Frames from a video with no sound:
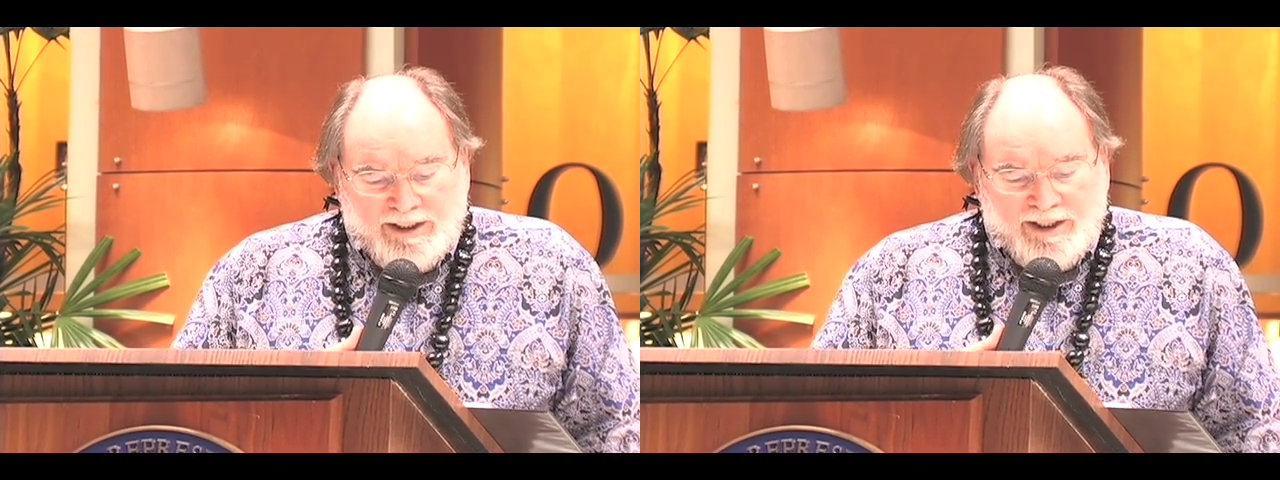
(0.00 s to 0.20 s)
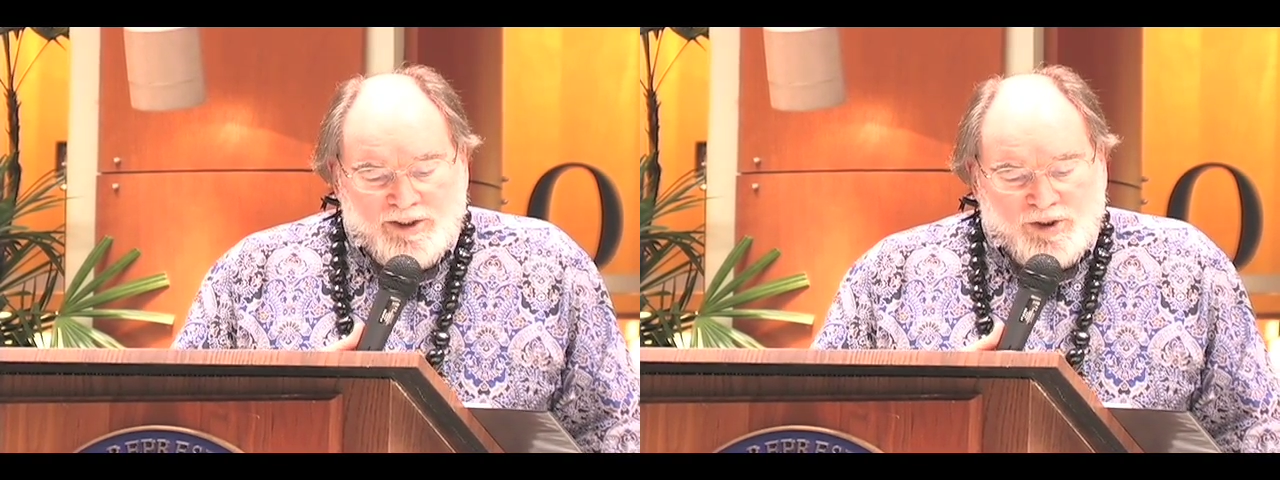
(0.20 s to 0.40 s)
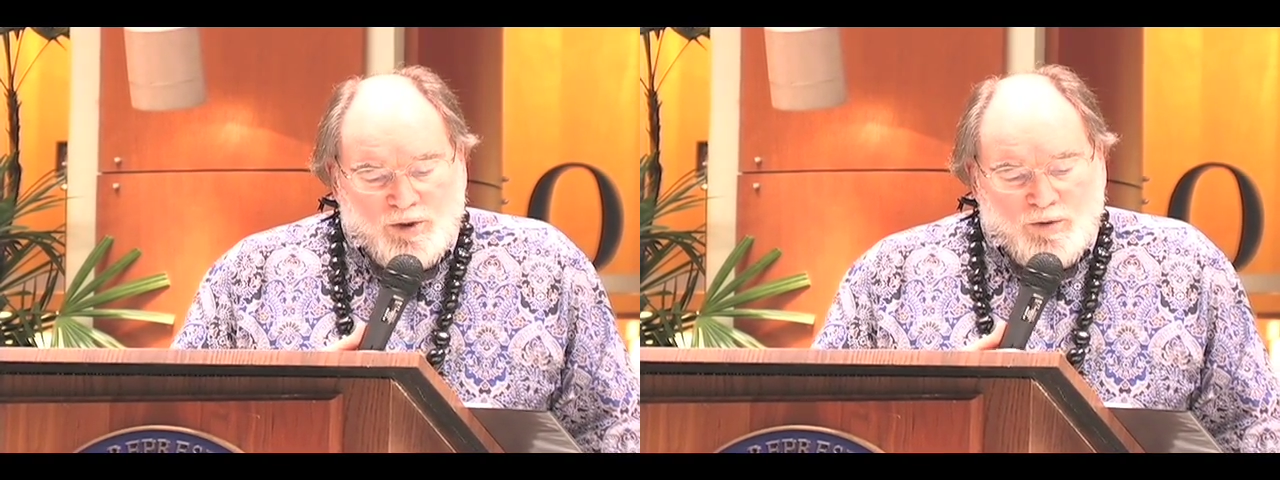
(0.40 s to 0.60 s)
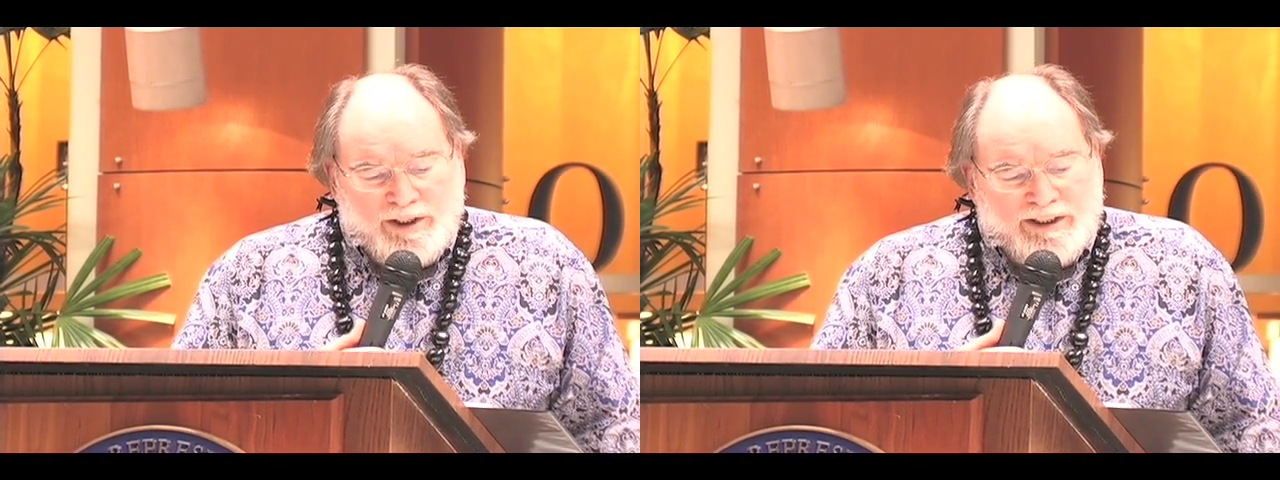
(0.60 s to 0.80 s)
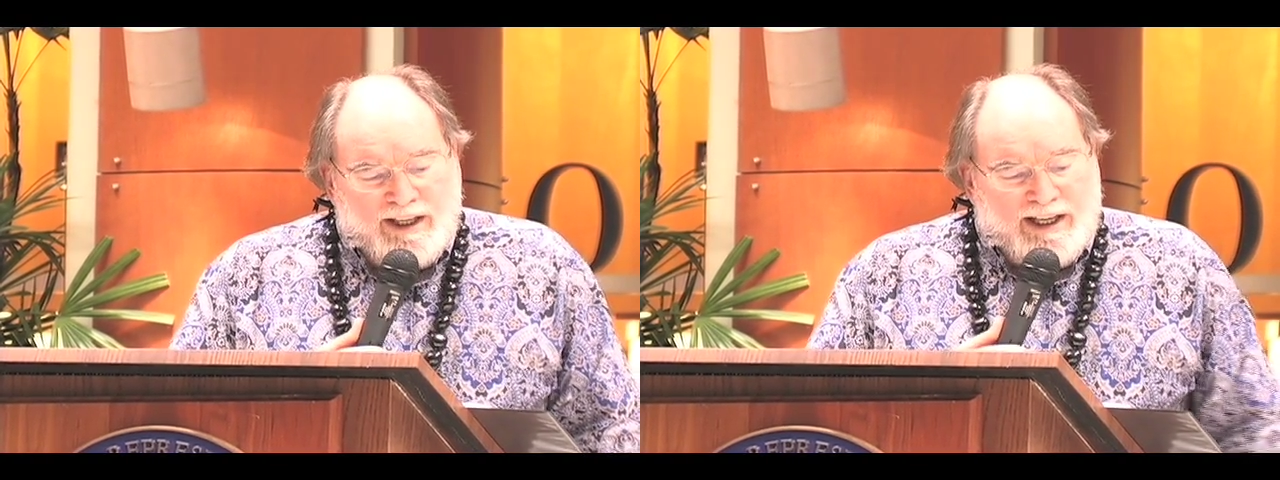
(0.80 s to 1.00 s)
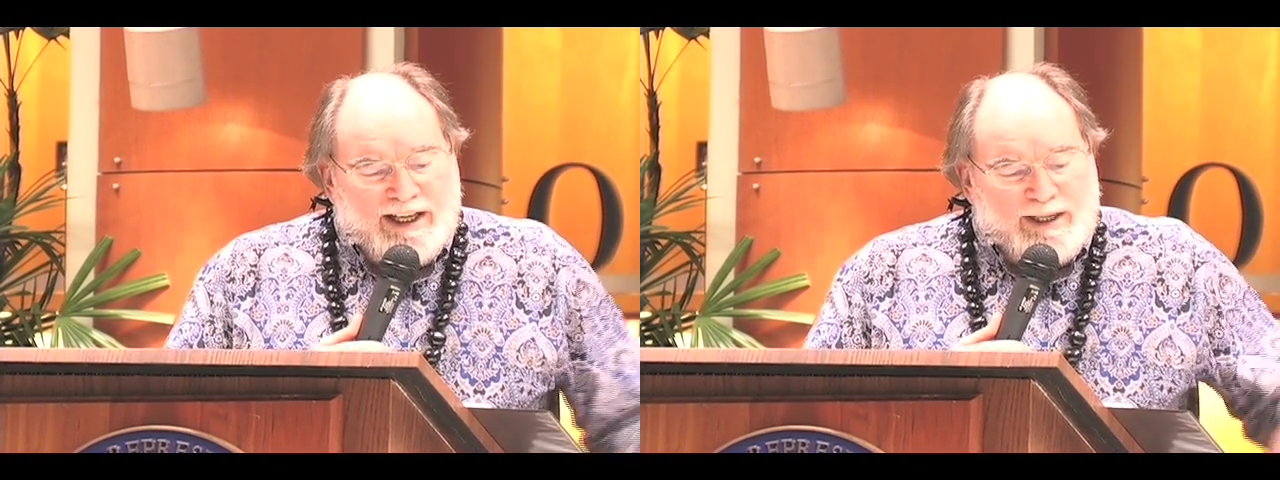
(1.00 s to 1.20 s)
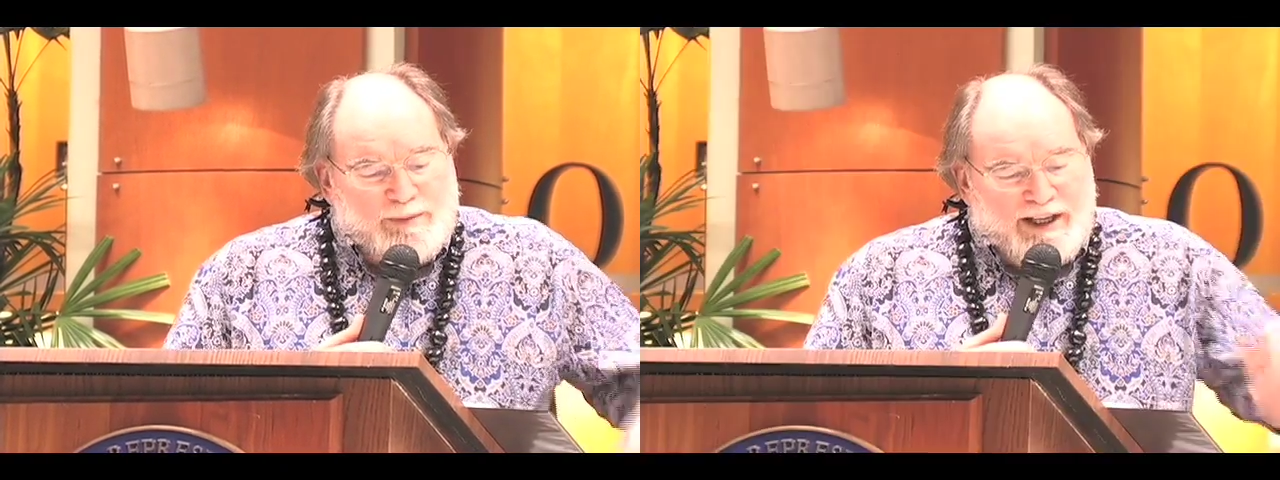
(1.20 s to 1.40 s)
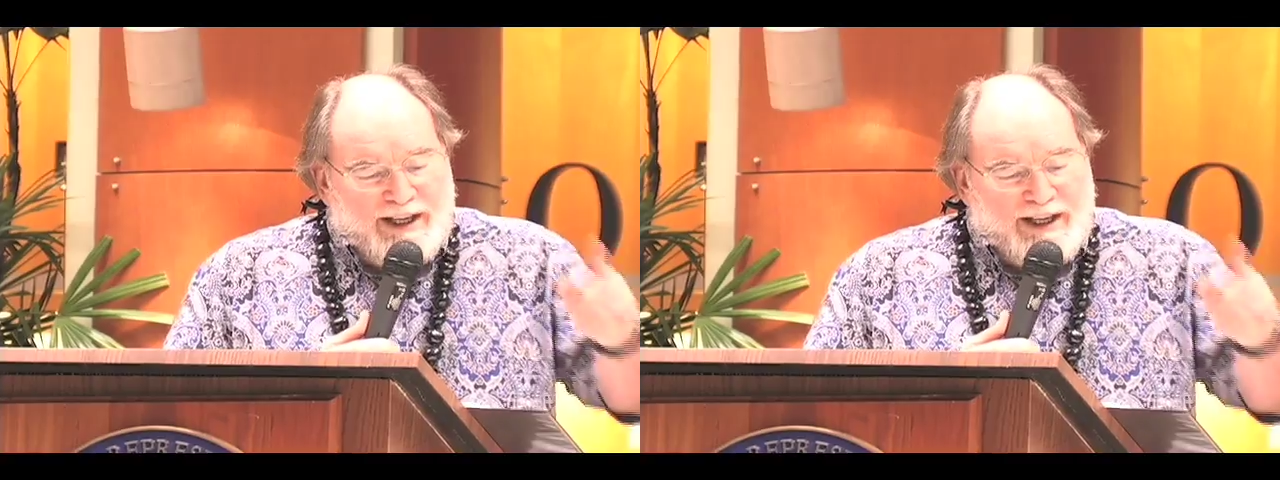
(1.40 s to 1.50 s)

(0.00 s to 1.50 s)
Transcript: is Huakai by